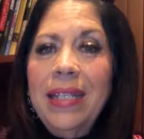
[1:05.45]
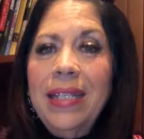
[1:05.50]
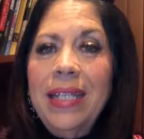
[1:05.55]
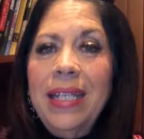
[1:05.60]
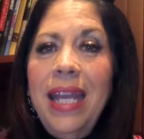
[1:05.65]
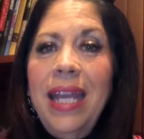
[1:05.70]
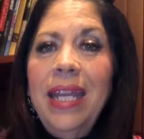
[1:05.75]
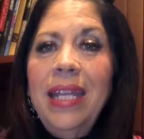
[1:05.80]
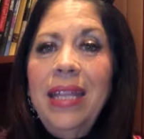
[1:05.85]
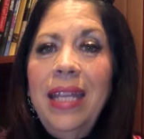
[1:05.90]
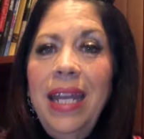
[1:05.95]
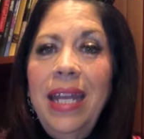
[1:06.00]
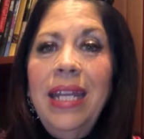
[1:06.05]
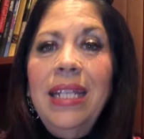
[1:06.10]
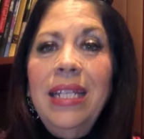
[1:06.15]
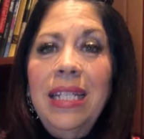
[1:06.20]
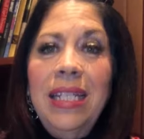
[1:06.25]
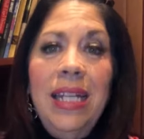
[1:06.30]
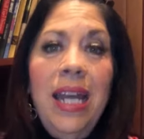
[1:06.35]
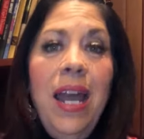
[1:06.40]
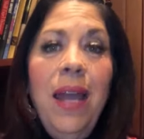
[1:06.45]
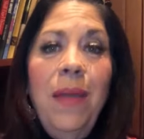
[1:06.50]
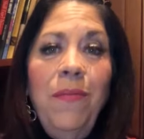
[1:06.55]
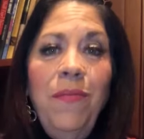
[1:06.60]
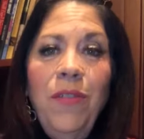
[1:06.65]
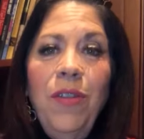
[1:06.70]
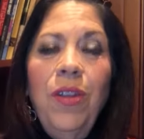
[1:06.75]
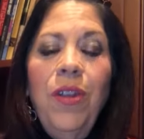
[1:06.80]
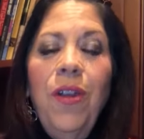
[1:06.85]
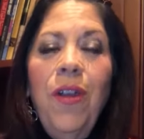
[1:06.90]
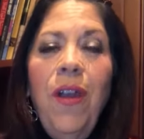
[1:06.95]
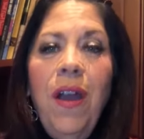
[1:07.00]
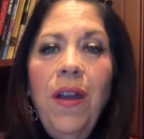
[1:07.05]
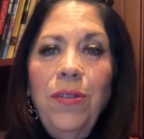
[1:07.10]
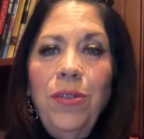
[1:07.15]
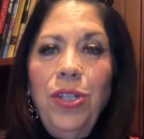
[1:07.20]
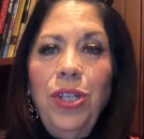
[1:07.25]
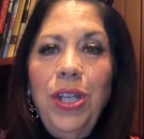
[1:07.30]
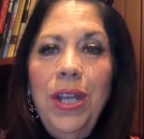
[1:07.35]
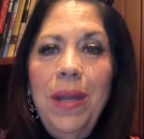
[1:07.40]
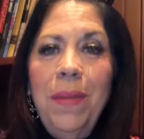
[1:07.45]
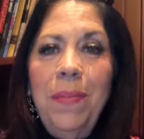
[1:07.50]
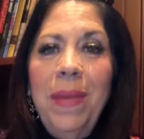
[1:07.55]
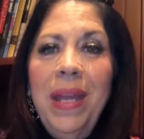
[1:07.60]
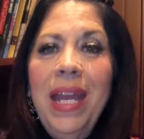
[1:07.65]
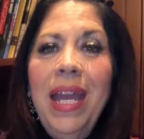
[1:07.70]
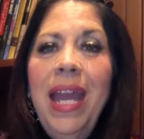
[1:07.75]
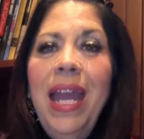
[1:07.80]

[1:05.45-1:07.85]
saying that it's time for your auto ship